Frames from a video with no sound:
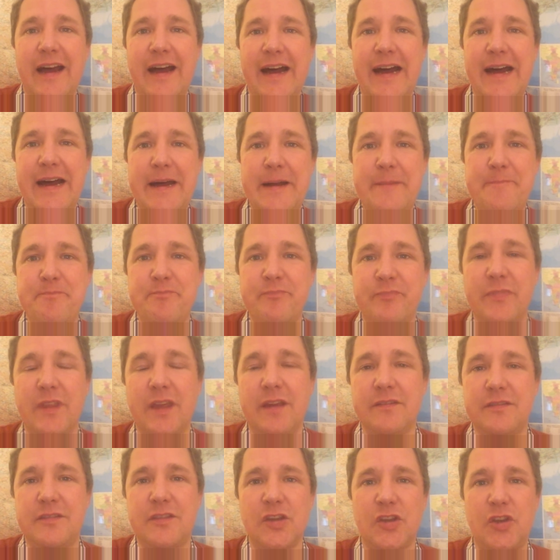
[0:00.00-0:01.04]
The
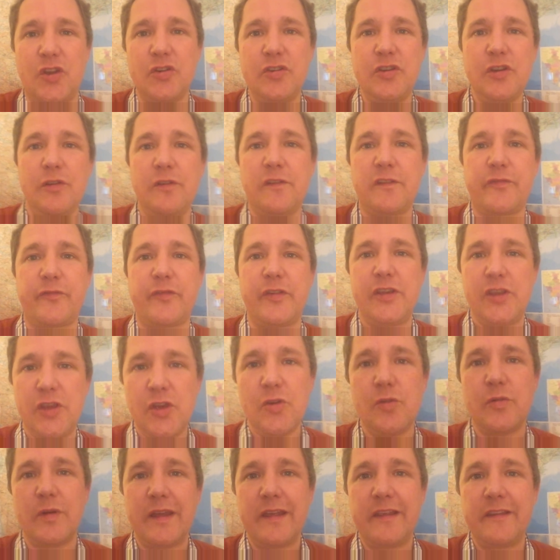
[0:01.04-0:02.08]
good news for
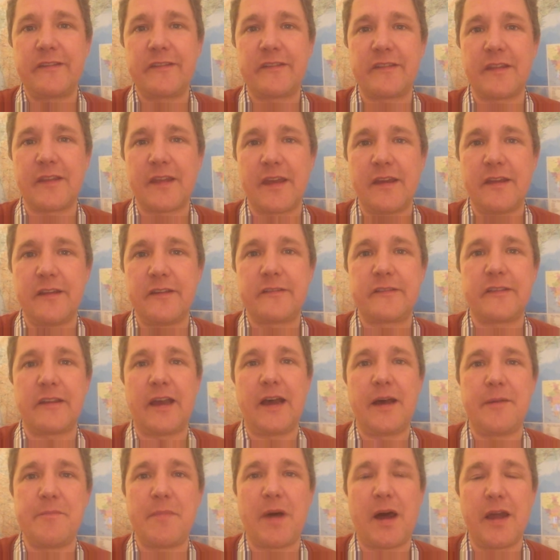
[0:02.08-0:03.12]
you is that
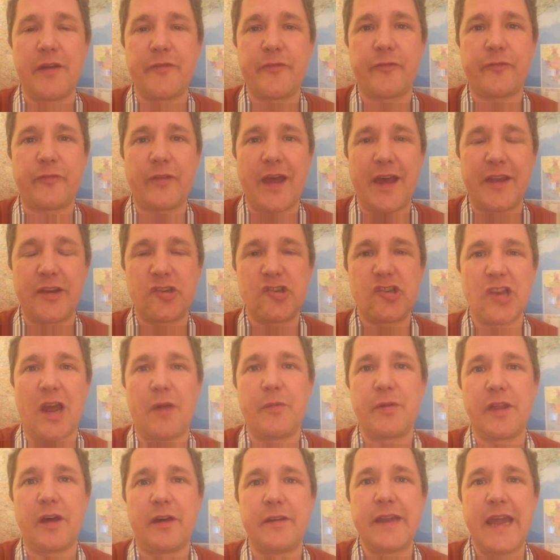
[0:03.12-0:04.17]
I've had a
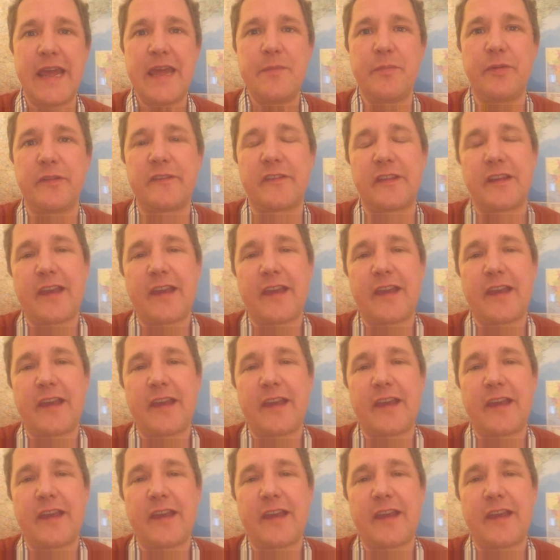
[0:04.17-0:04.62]
chat with our neighbours,